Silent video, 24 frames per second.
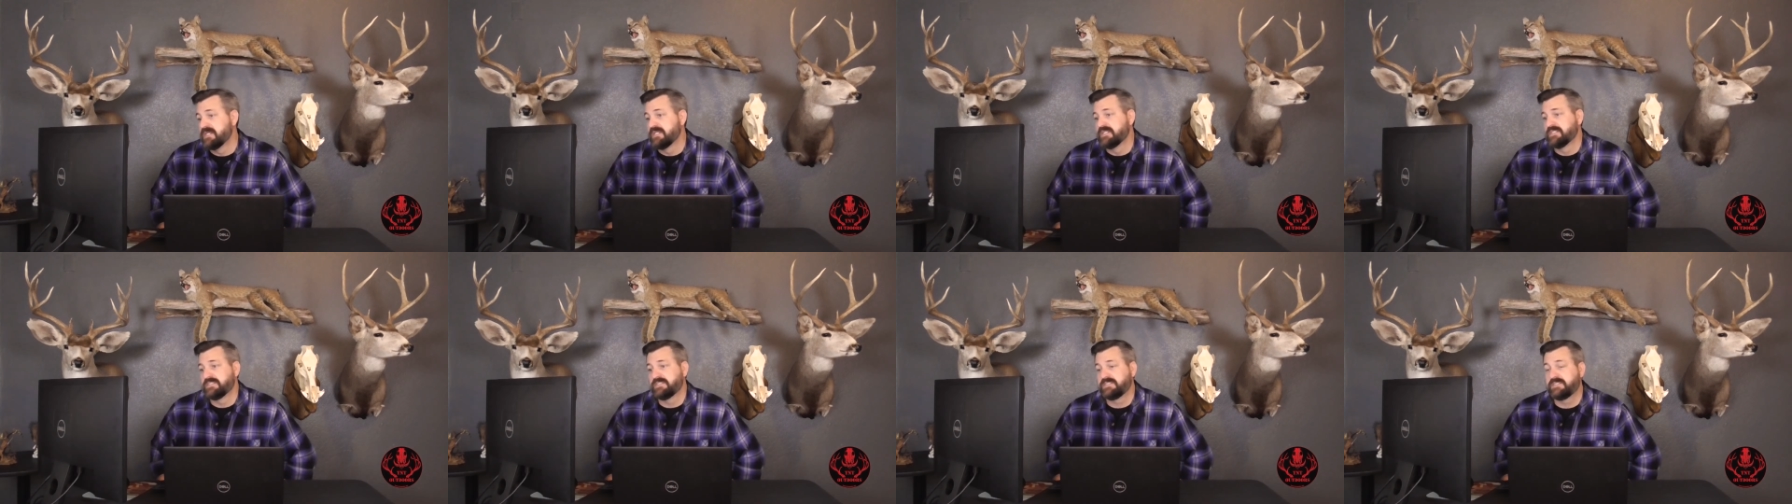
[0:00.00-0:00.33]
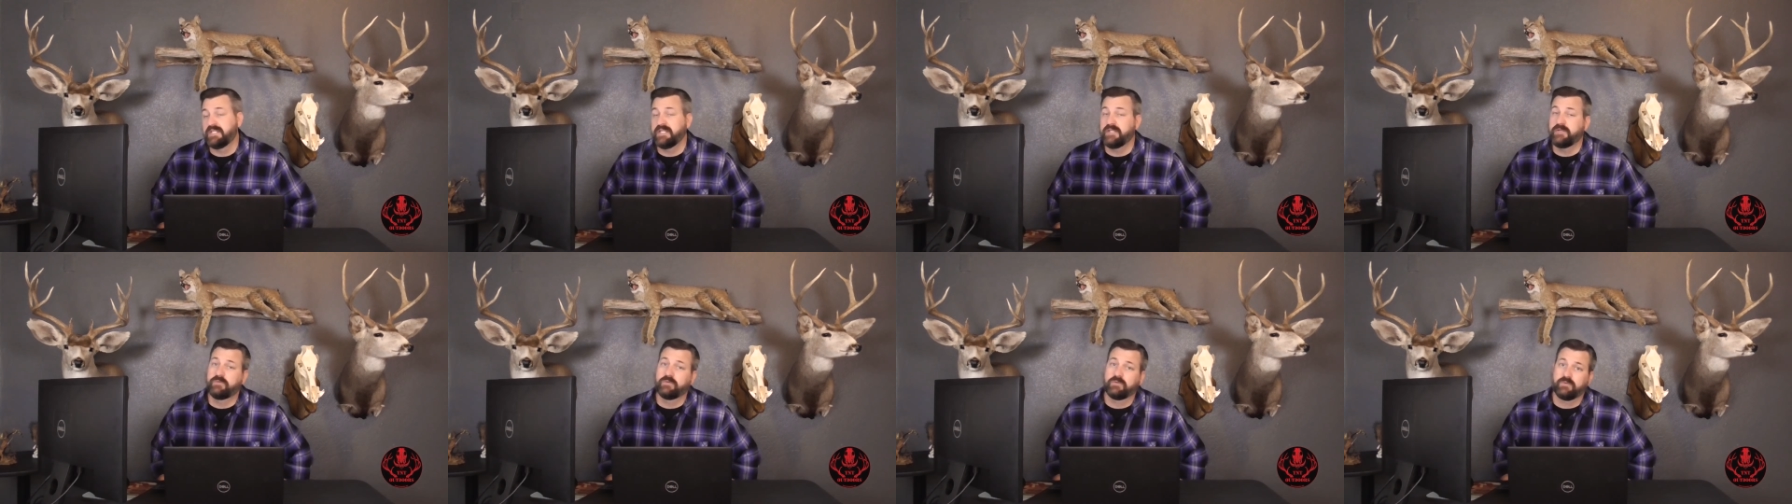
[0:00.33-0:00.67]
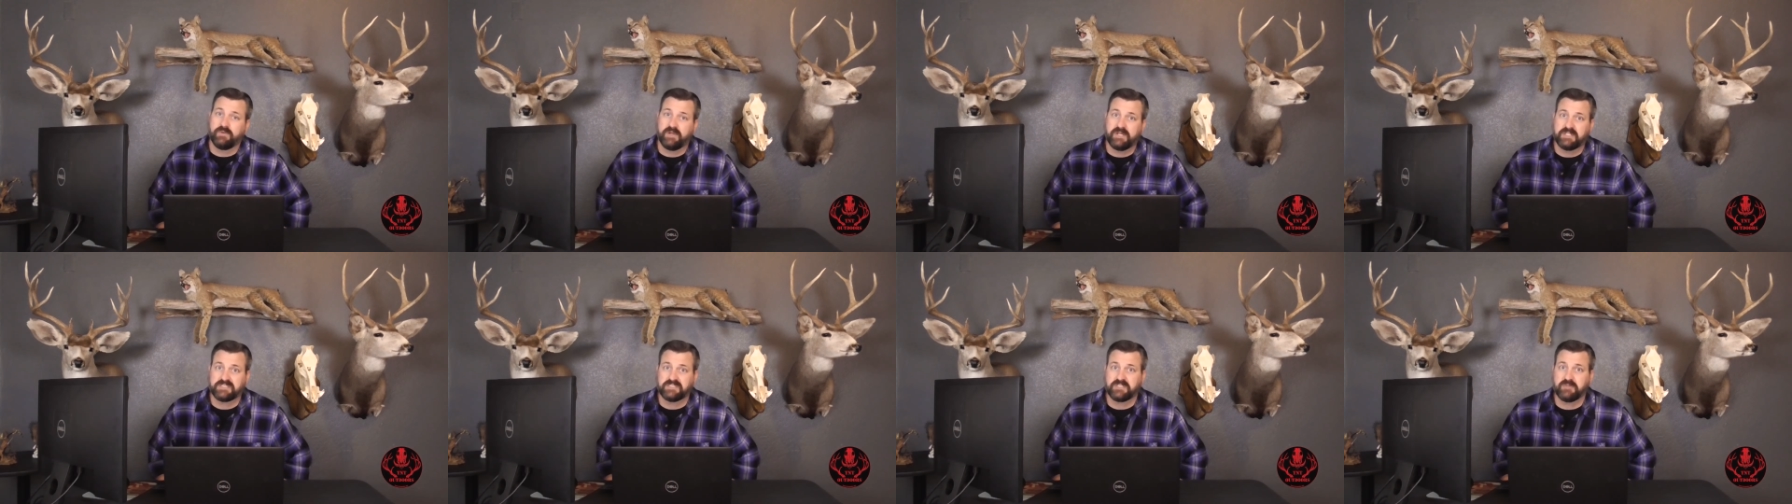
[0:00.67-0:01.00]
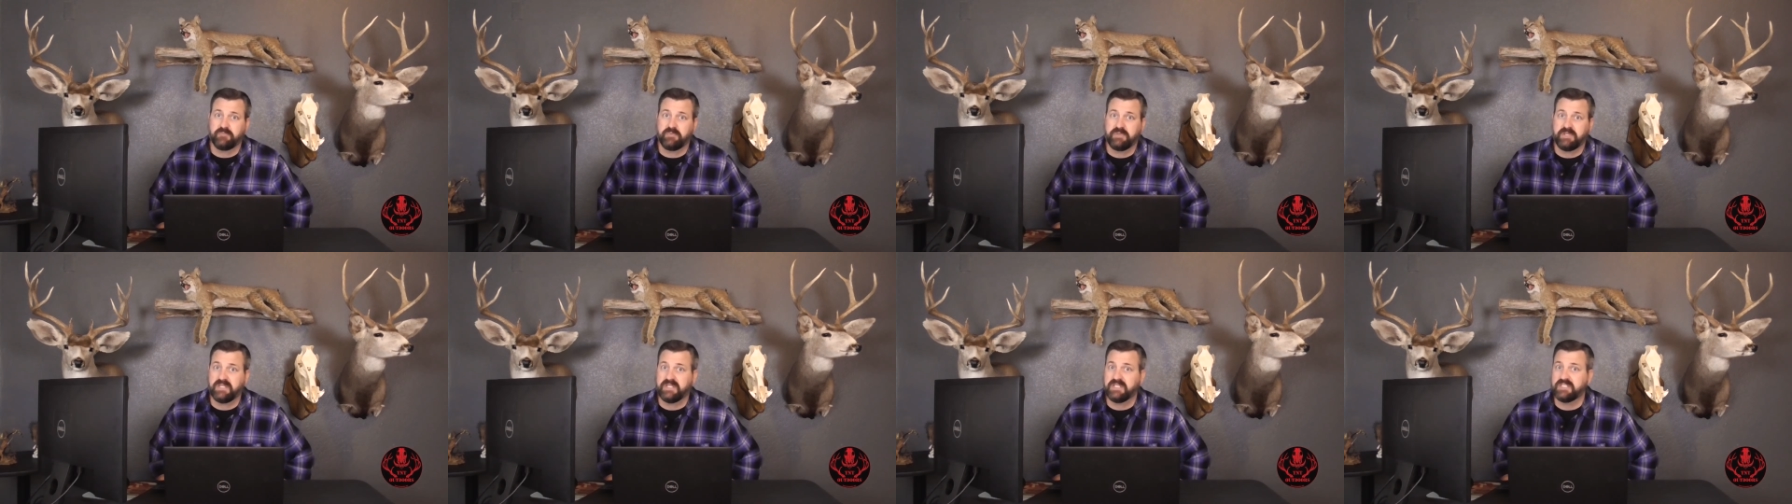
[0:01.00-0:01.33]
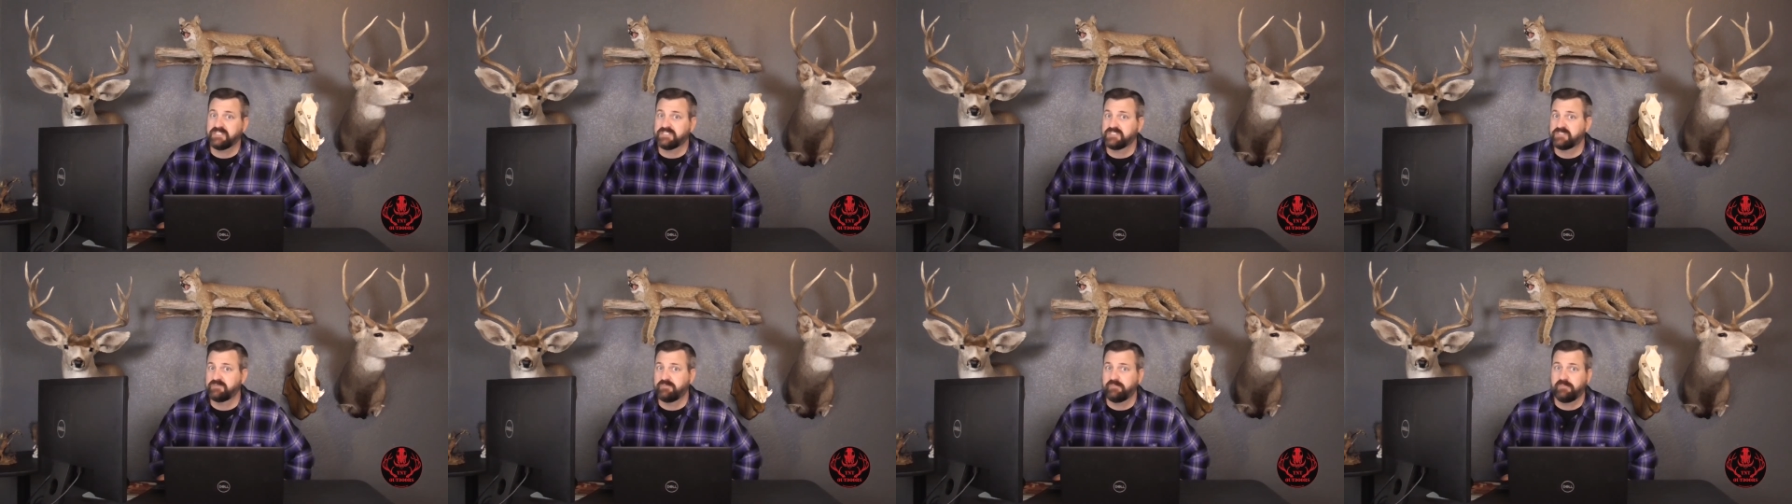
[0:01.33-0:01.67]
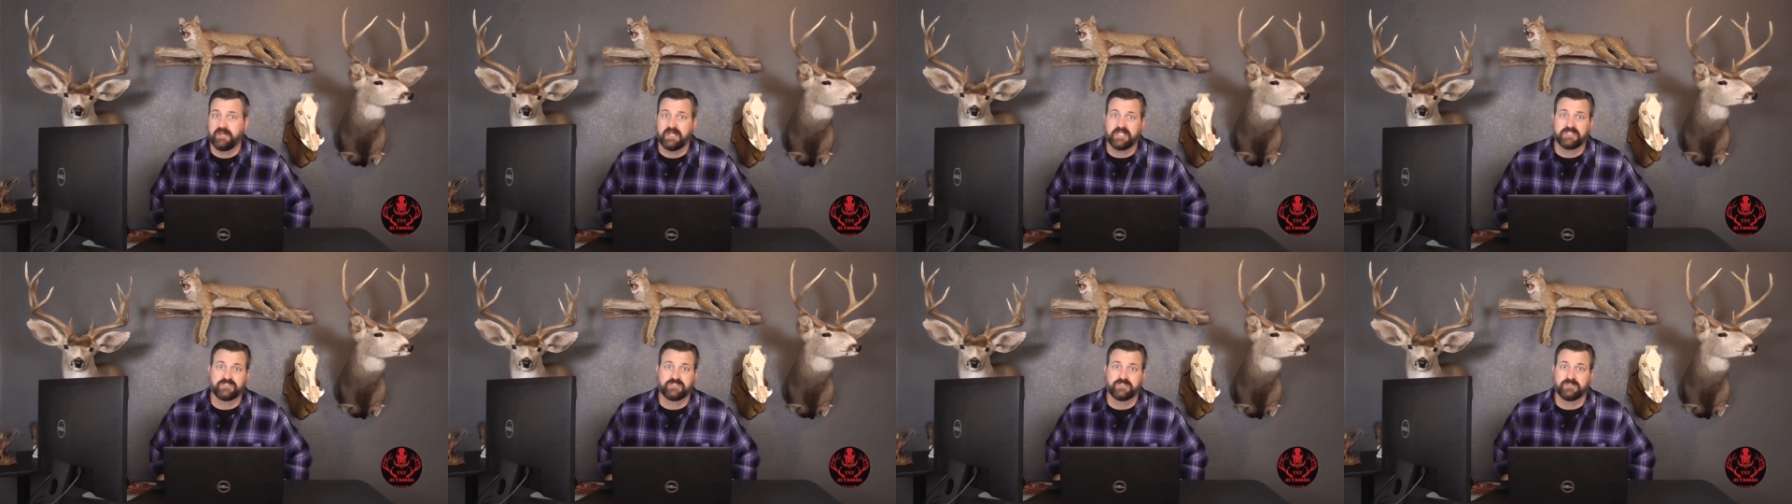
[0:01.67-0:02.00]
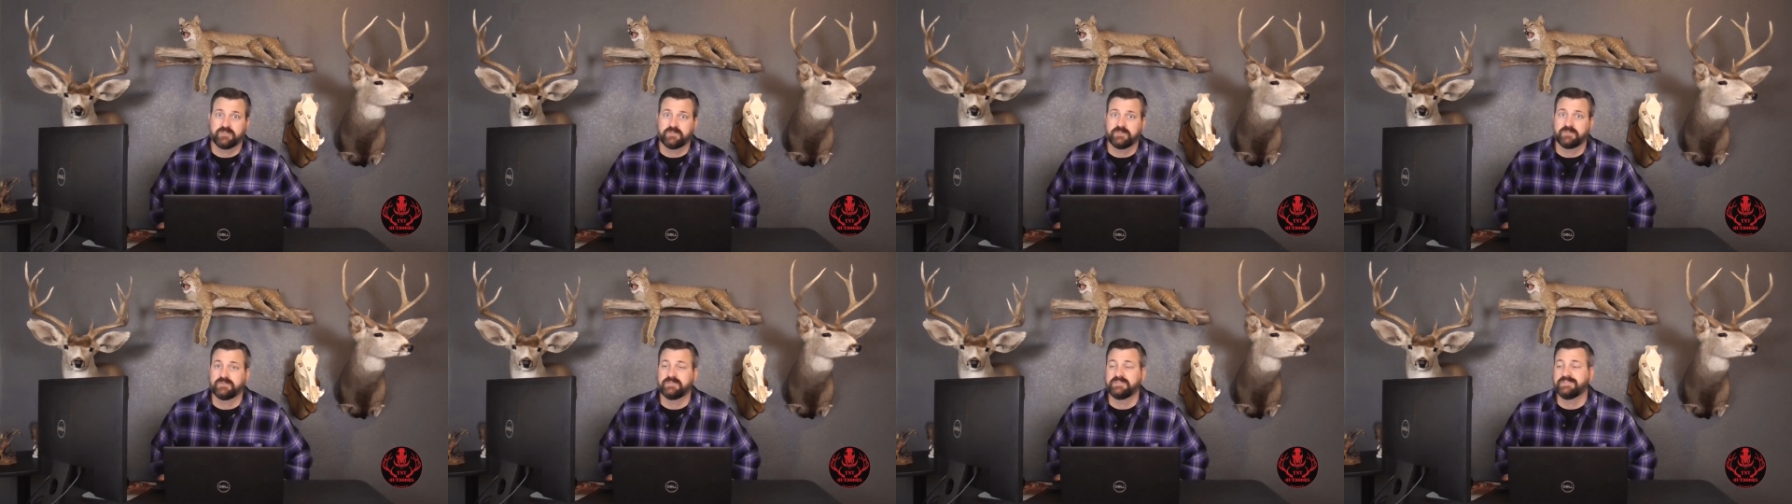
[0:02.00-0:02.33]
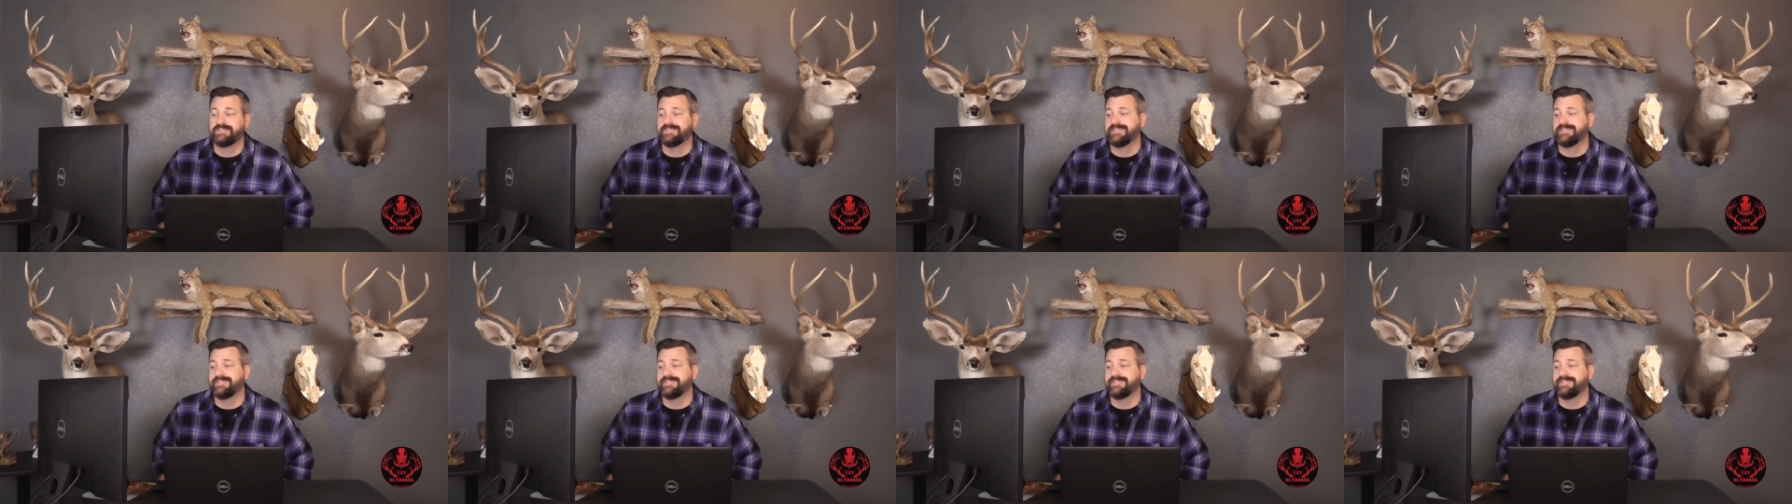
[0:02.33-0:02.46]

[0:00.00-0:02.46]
Secret Recipe Special